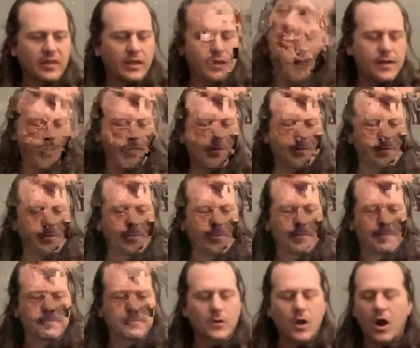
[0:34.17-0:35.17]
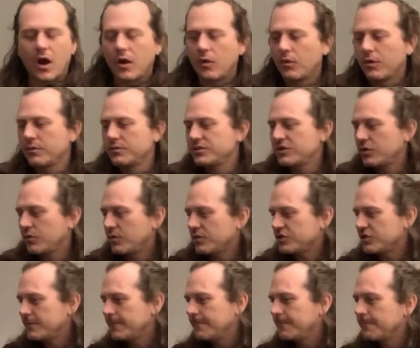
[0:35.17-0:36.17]
Yeah, yeah, yeah. Alright, what was your
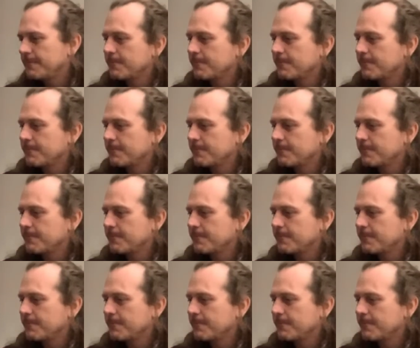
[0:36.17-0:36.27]
question?